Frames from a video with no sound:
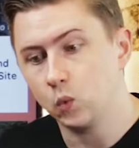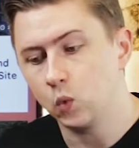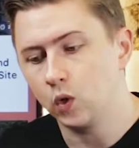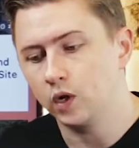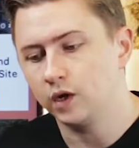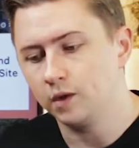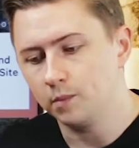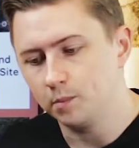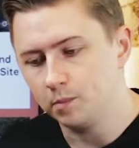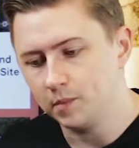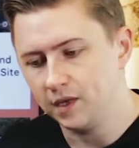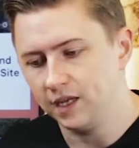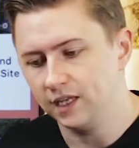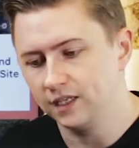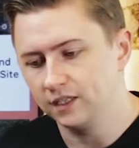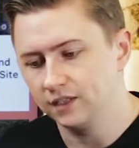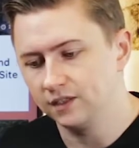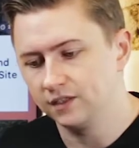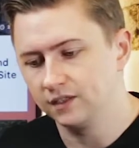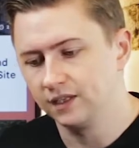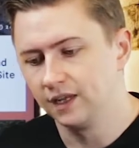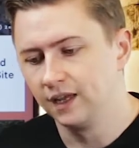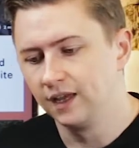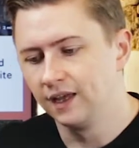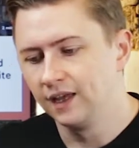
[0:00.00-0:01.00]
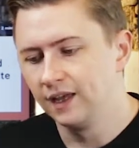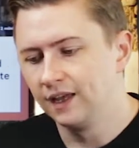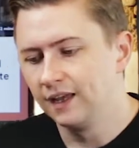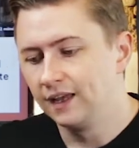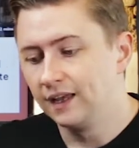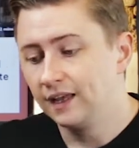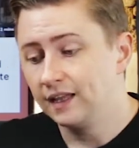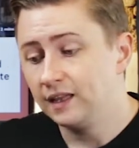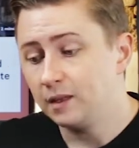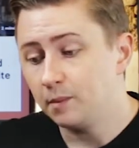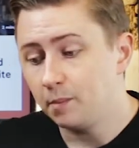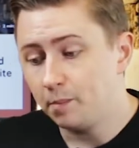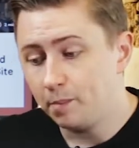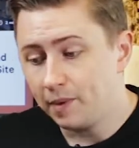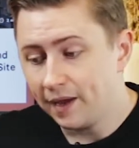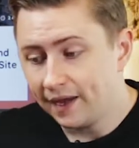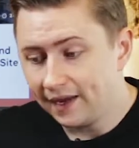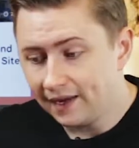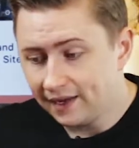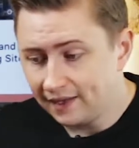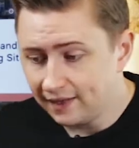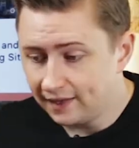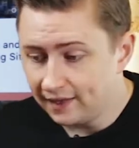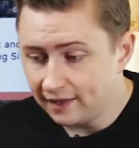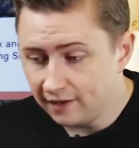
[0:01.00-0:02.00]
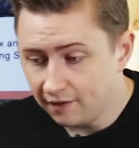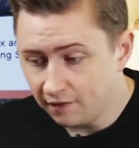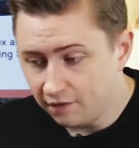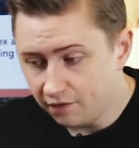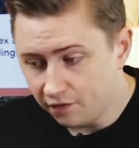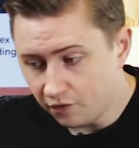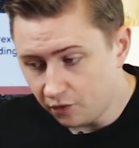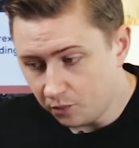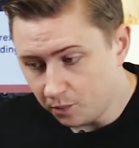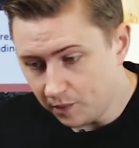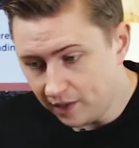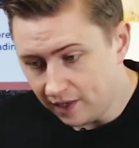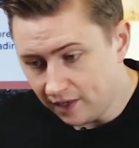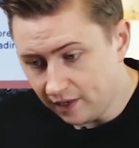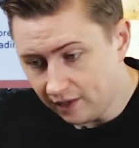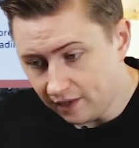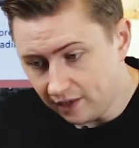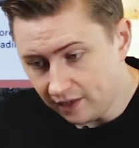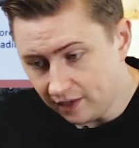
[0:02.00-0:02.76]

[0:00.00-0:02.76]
what it means. The big thing for me